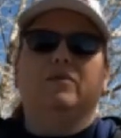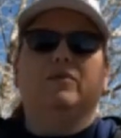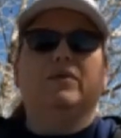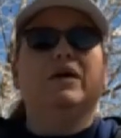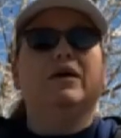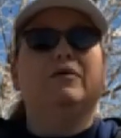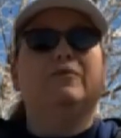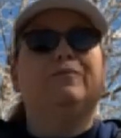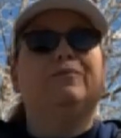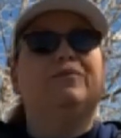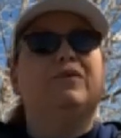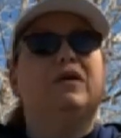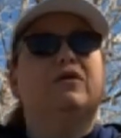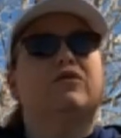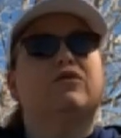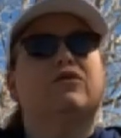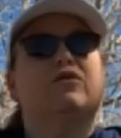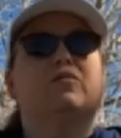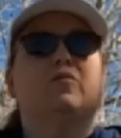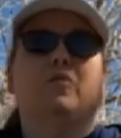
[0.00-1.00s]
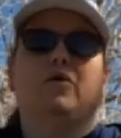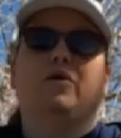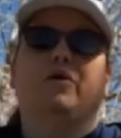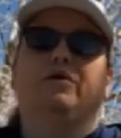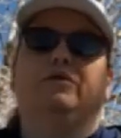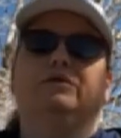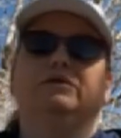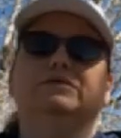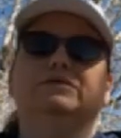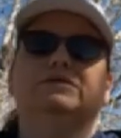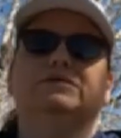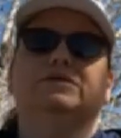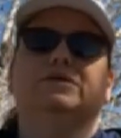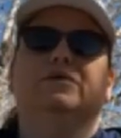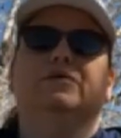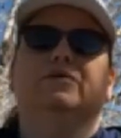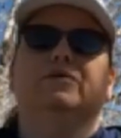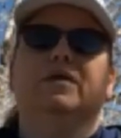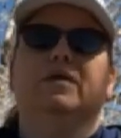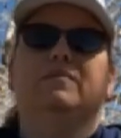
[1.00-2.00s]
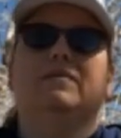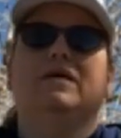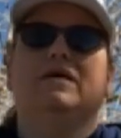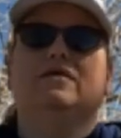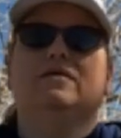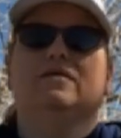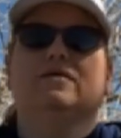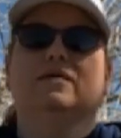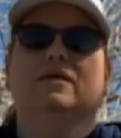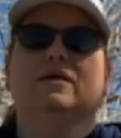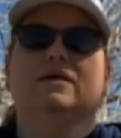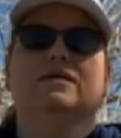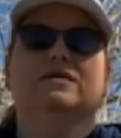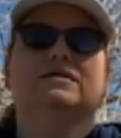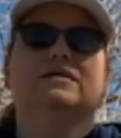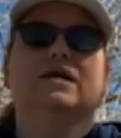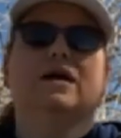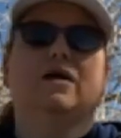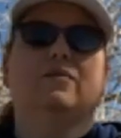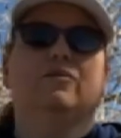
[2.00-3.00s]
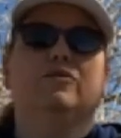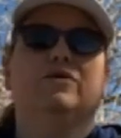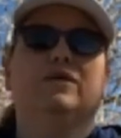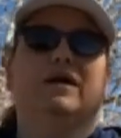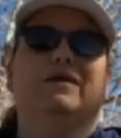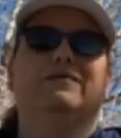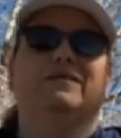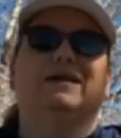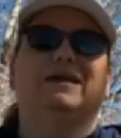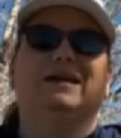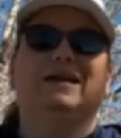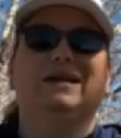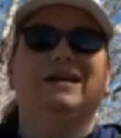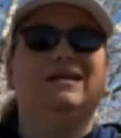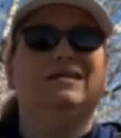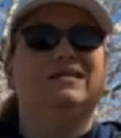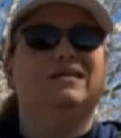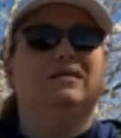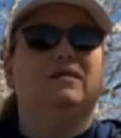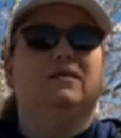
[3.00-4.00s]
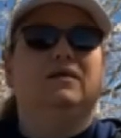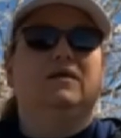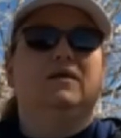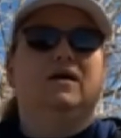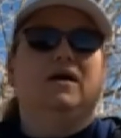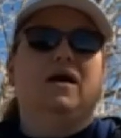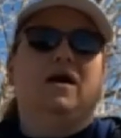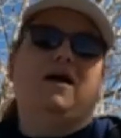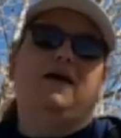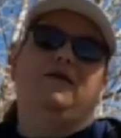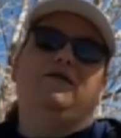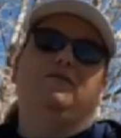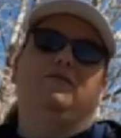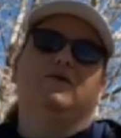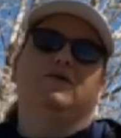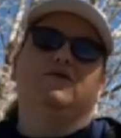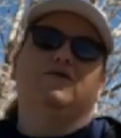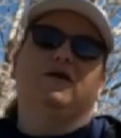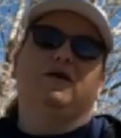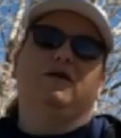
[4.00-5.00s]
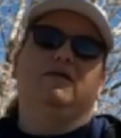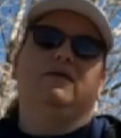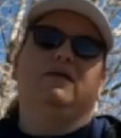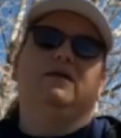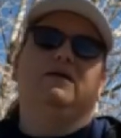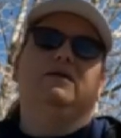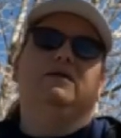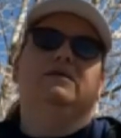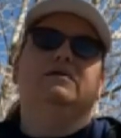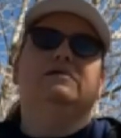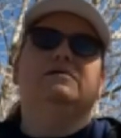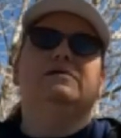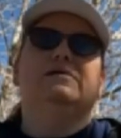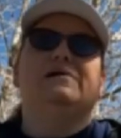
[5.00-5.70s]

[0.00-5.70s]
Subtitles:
Well, it's small, so that means that I wouldn't have to heat as much area.